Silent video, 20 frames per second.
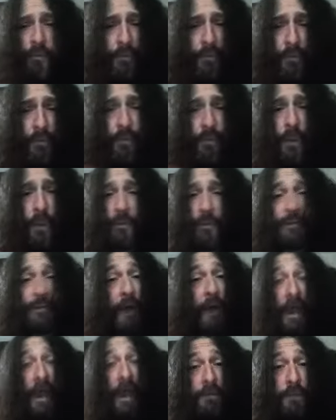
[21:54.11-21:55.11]
It was
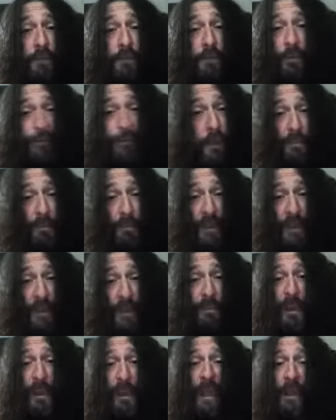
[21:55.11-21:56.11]
fine. It was a great place to
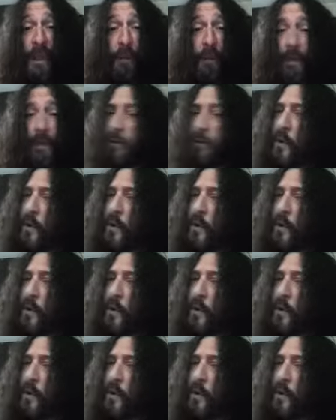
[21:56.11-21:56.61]
play, but whew,